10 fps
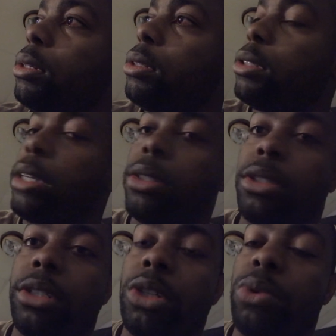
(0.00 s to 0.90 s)
send
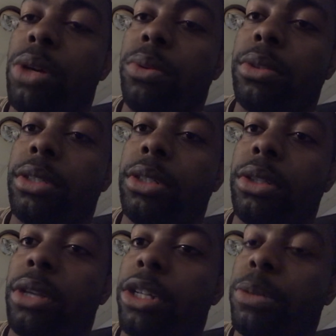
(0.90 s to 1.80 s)
your
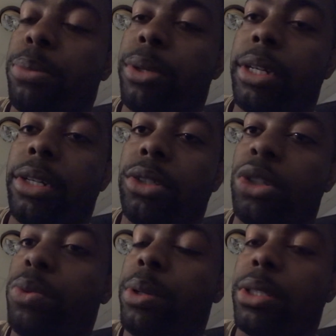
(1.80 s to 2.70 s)
thoughts and prayers and
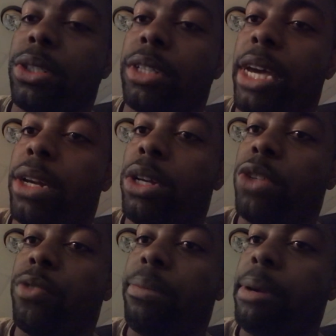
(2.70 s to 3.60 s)
your wells to Scott
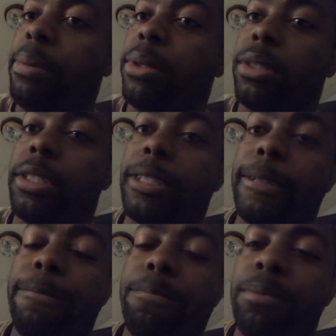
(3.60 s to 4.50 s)
Hall's family members,
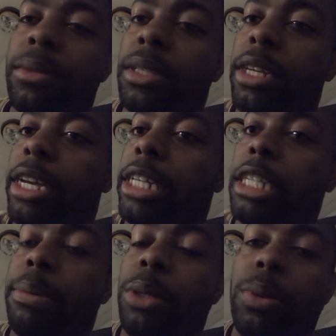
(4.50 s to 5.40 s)

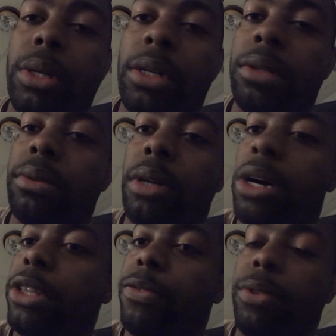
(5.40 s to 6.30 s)
NWO,
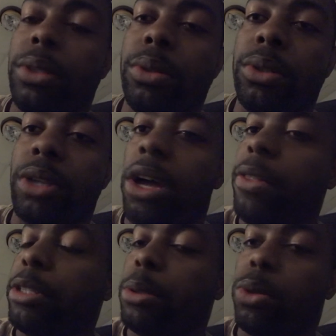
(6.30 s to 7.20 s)
all the viewers, all
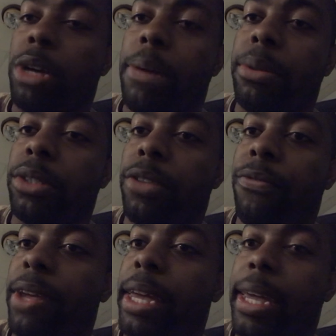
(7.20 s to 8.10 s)
the subscribers, the
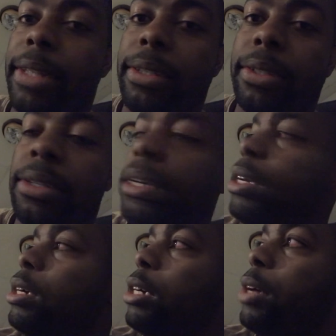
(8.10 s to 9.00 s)
fans,
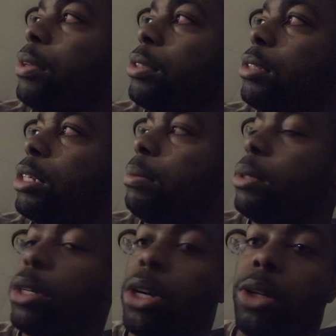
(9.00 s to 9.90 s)
others,
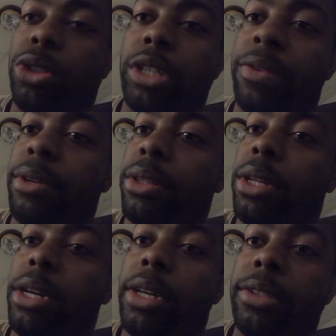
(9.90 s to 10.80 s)
earth-shattering
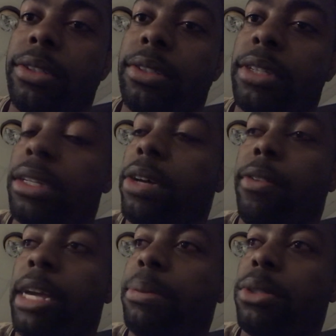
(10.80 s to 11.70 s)
loss of
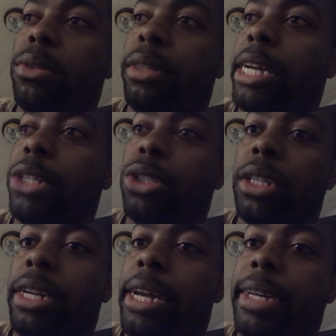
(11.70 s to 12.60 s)
an absolute legend
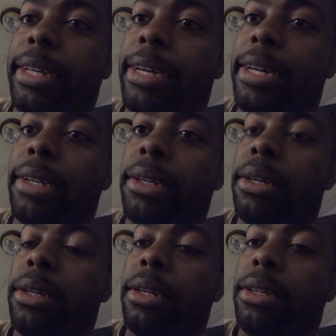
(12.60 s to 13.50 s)
and icon
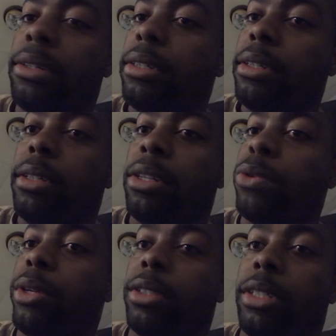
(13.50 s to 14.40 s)
of the
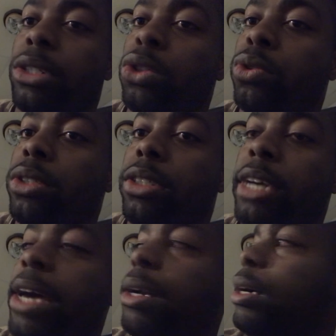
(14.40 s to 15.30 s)
wrestling industry,
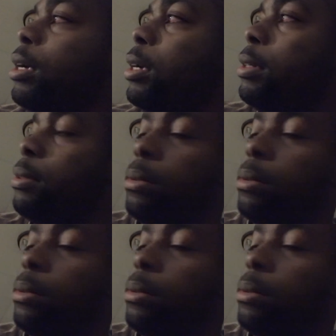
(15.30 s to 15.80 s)
Scott Hall,